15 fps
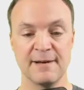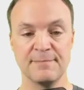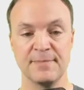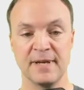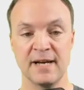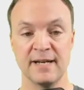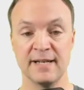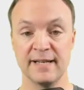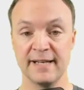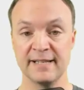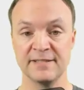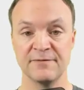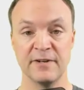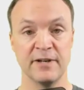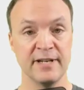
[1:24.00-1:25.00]
up, uh,
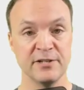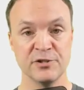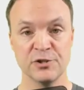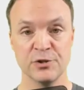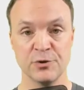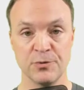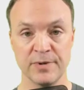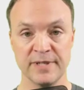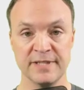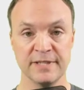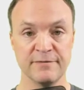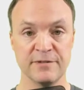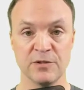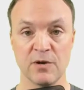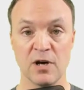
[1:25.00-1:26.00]
it's very
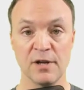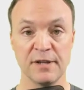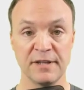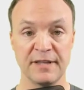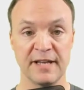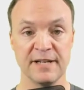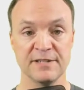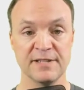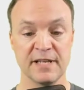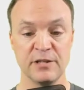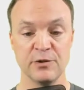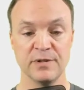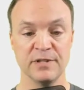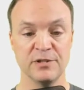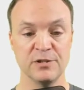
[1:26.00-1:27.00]
intuitive to all the things that
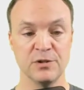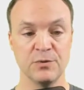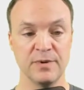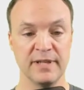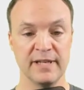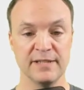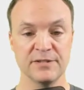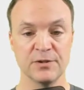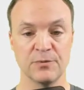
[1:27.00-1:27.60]
you can do with it.